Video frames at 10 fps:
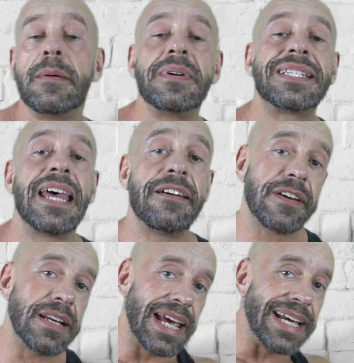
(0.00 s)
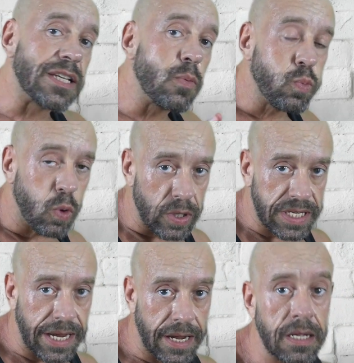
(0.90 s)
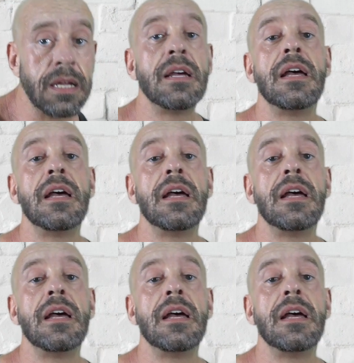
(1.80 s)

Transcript: number 7 is water.